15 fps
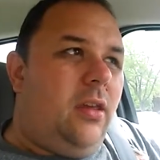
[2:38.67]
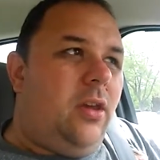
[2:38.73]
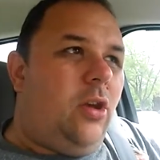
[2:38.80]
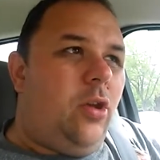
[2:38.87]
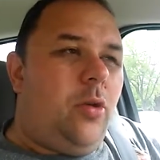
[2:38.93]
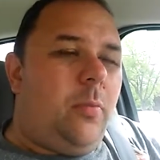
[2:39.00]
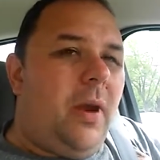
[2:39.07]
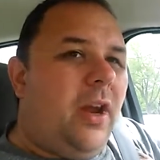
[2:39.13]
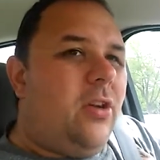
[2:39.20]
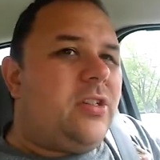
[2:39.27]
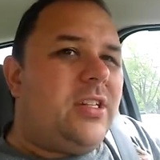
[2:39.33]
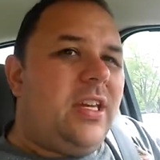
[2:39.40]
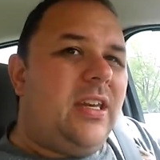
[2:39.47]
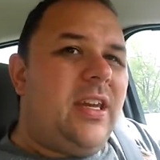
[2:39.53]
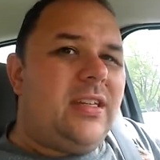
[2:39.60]
your
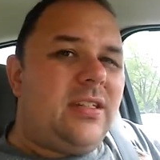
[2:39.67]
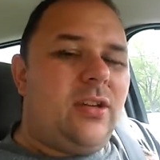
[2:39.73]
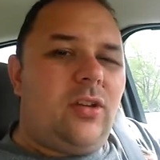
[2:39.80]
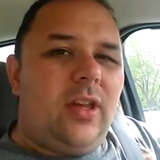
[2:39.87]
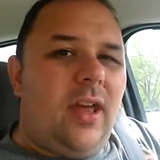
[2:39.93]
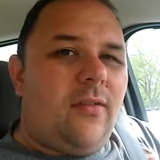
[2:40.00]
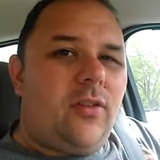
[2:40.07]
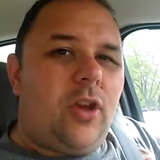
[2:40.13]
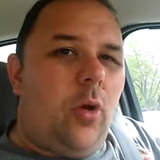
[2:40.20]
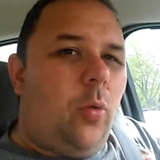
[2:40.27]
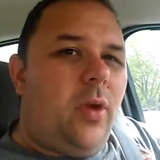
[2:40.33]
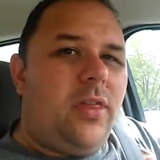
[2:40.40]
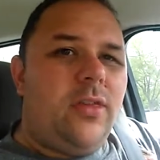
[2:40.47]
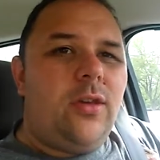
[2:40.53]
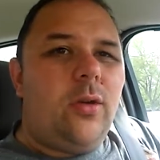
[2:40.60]
parents didn't necessarily have to go
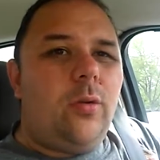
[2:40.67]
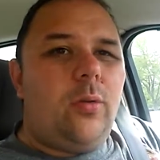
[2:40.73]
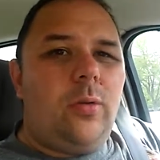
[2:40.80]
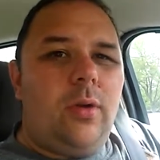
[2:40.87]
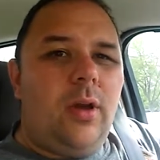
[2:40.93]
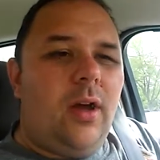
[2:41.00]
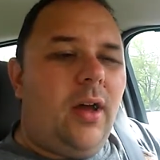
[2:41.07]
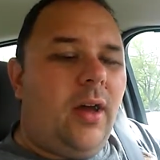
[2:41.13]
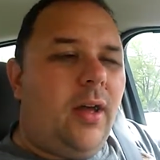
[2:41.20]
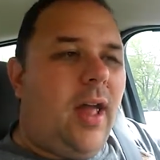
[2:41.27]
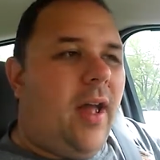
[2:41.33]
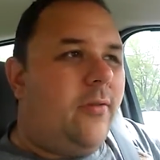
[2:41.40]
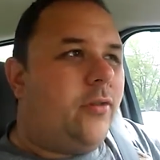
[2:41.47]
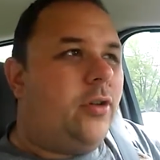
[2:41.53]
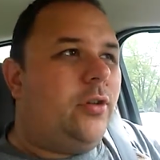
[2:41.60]
with you
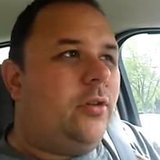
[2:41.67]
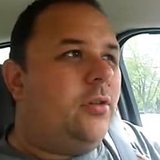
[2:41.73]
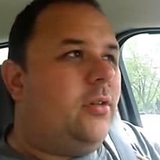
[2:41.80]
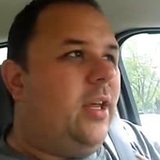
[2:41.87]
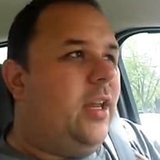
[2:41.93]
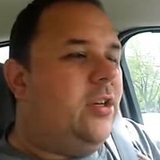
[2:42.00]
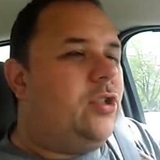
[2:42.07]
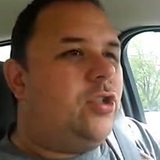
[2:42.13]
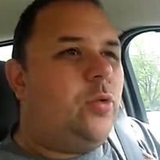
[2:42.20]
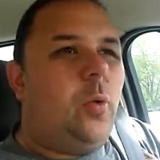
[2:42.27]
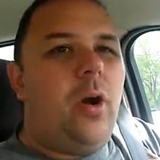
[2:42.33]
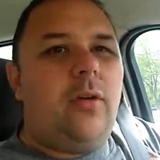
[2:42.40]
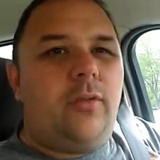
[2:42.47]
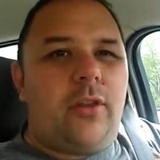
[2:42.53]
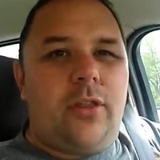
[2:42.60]
after age
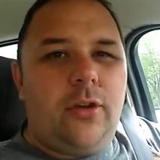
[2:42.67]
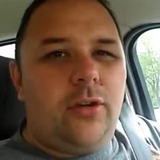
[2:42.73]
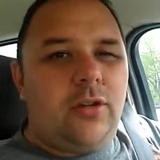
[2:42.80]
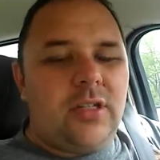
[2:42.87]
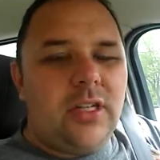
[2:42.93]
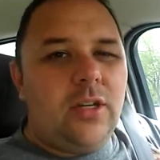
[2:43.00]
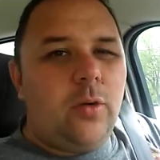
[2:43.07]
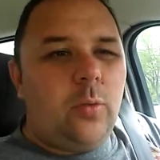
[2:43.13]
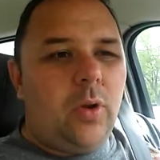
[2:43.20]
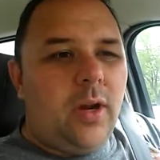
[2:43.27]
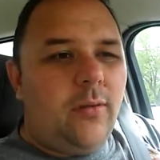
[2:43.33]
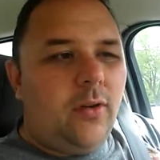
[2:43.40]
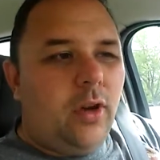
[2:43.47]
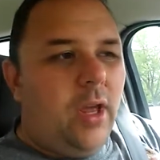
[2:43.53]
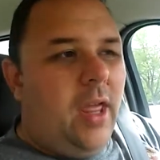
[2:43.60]
12 or 13 or
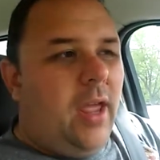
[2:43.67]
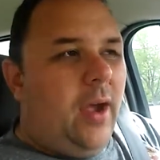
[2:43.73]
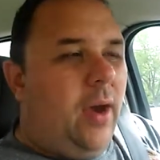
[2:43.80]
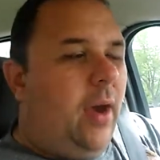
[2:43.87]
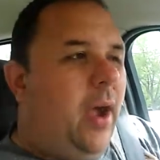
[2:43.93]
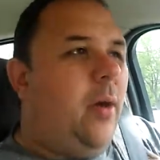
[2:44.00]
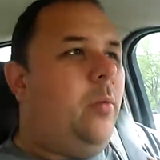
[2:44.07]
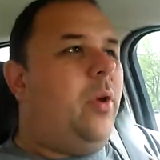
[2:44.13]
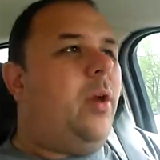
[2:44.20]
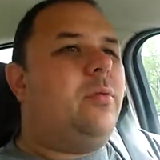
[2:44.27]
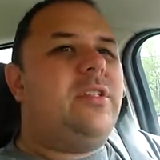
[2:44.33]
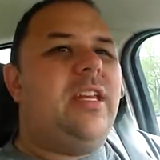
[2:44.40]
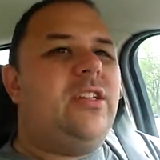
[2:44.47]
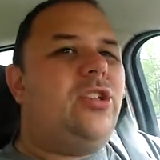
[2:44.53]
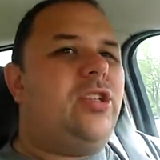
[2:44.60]
whatever. When I
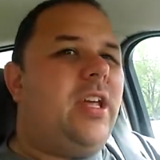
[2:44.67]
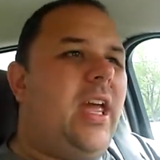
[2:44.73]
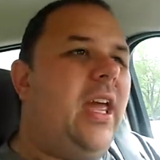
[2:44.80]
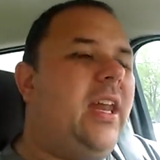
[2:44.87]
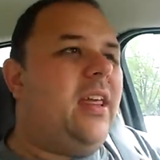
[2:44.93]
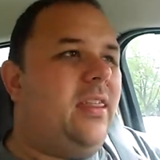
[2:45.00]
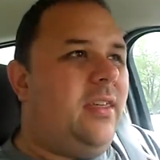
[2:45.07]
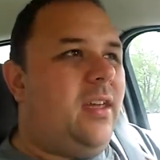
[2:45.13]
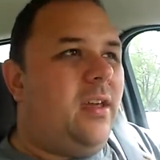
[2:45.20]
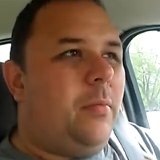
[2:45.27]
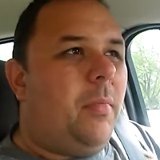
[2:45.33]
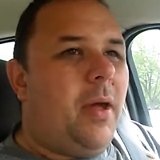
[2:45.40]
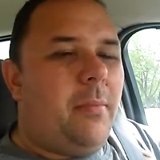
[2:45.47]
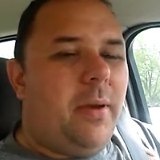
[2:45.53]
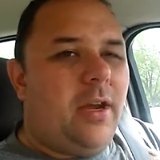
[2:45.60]
was age 10, I
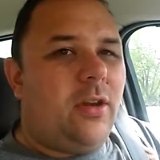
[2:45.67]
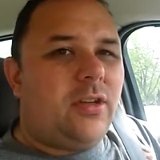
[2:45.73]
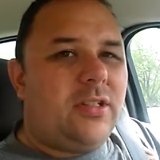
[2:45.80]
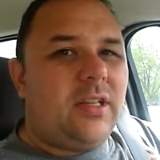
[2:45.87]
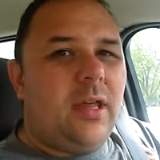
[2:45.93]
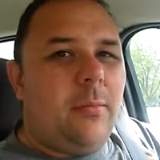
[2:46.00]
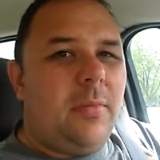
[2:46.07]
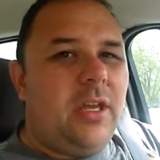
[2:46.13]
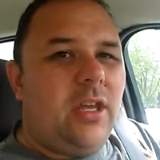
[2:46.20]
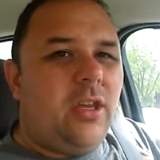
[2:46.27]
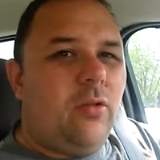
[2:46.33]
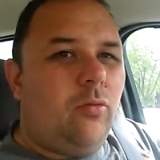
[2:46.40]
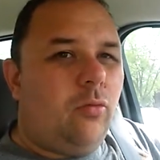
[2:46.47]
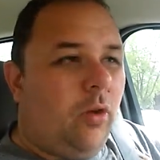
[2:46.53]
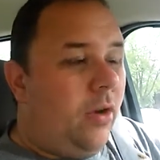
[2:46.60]
think, my parents let
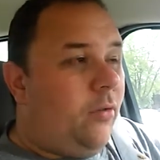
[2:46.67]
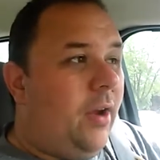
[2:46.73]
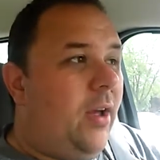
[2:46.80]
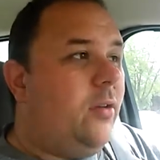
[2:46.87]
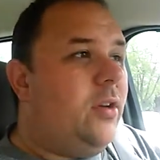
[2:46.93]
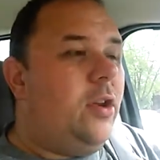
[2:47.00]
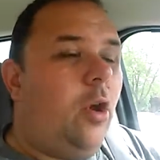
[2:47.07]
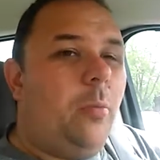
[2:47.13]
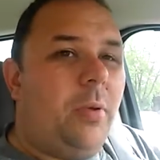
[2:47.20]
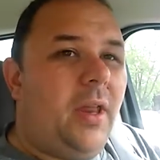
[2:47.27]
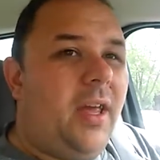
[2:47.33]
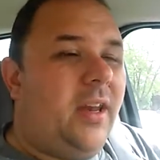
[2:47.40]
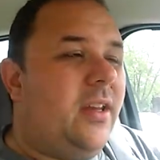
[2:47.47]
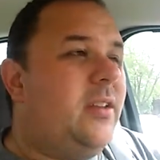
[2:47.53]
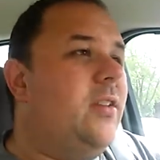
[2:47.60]
me run around and go
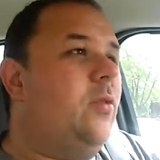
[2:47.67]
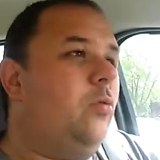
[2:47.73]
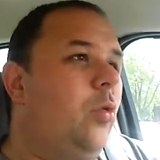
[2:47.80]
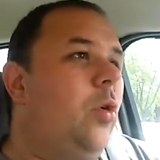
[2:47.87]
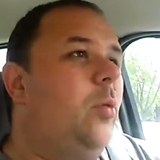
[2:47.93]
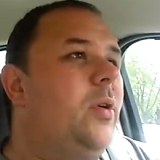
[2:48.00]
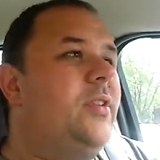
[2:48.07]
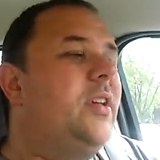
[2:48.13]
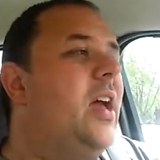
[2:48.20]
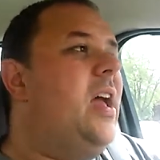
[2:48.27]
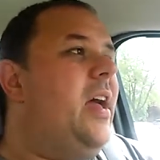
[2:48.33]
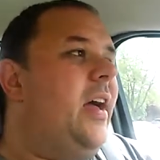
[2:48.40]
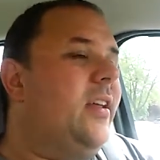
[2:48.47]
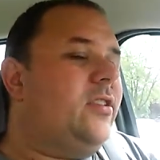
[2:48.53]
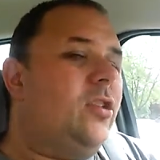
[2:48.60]
play. And the rule was,
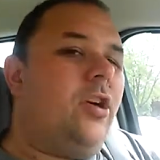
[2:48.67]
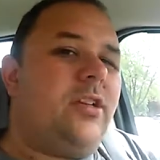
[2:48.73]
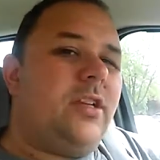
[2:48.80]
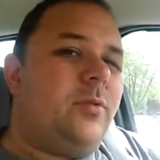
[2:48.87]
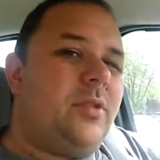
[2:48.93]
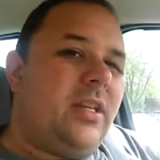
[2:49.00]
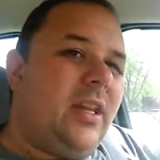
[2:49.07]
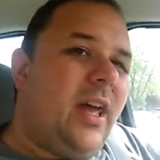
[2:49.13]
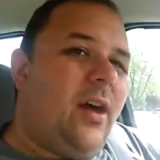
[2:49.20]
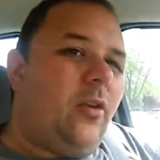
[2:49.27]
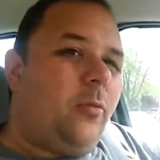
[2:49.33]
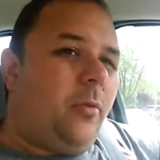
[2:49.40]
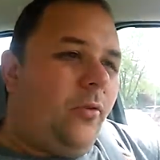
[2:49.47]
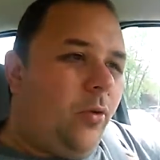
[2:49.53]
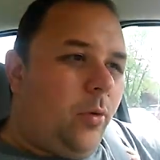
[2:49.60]
as long as I was in the
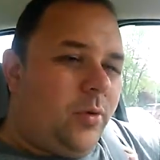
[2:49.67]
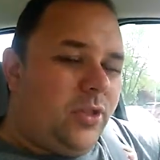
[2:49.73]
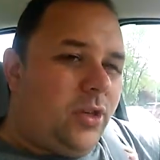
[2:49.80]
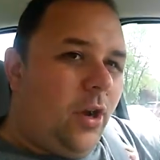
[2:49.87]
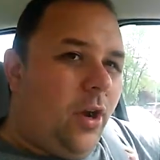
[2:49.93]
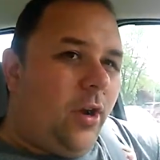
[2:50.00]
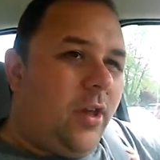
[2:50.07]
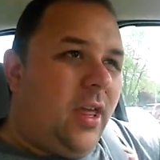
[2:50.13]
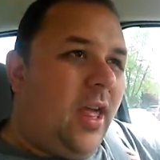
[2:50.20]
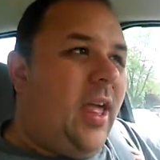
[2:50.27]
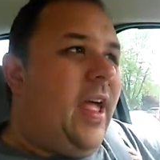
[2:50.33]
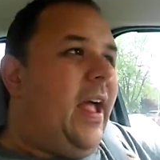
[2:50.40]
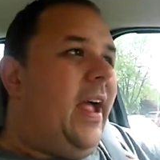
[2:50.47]
house before it was dark